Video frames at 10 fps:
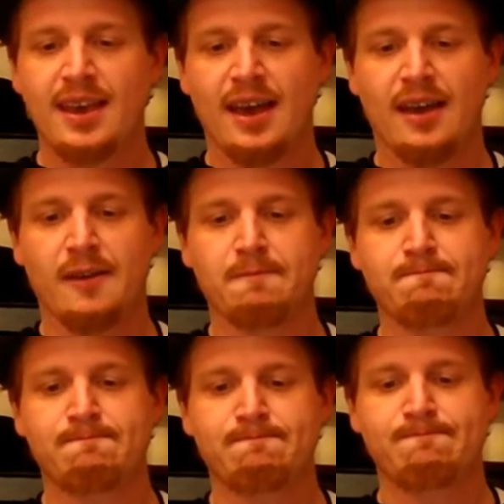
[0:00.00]
Um,
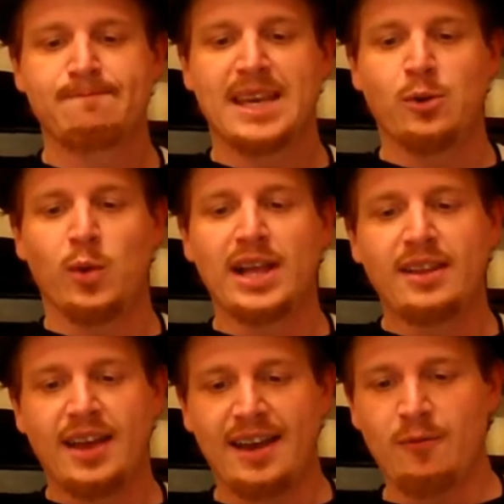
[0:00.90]

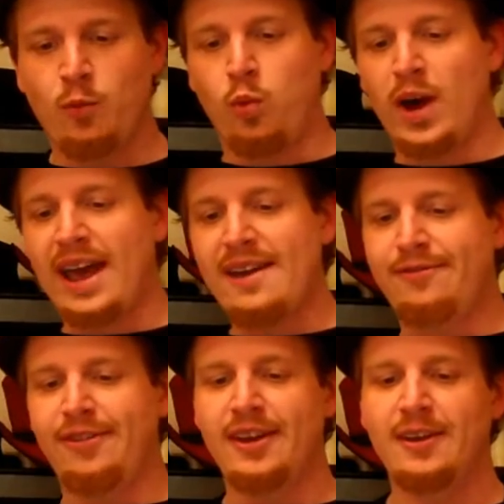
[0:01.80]
well, what I've
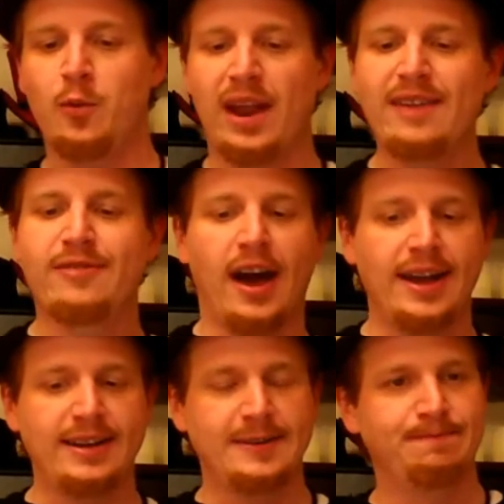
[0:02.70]
what I've
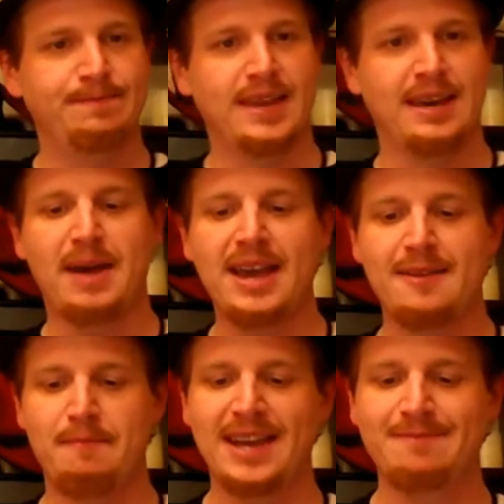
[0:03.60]
got, uh, my
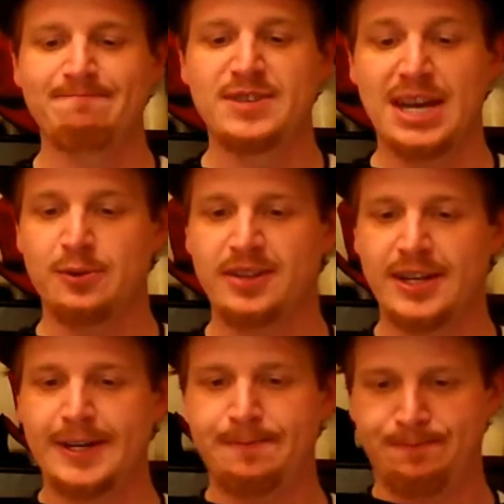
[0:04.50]
my general theory.